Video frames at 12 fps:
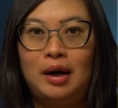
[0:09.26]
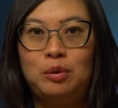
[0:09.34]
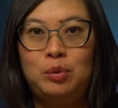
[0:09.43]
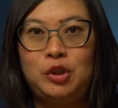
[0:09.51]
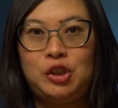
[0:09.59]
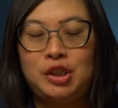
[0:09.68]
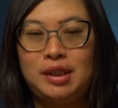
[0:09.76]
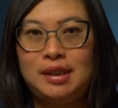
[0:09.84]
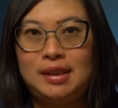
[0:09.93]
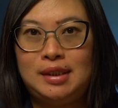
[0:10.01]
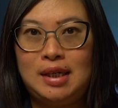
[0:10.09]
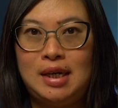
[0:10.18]
which
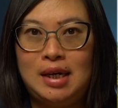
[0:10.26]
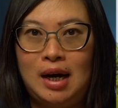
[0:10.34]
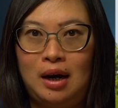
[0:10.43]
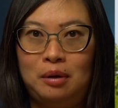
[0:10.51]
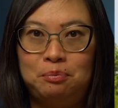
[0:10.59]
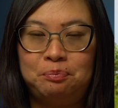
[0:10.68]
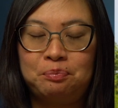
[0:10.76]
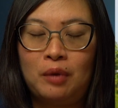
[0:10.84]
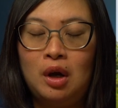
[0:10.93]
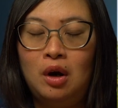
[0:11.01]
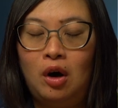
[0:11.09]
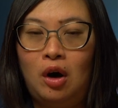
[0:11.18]
is the
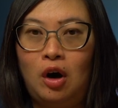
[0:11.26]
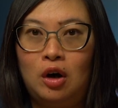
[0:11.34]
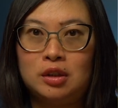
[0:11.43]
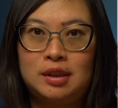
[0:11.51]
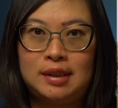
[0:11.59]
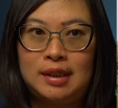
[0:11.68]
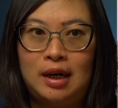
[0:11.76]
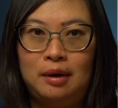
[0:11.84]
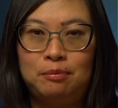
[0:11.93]
horse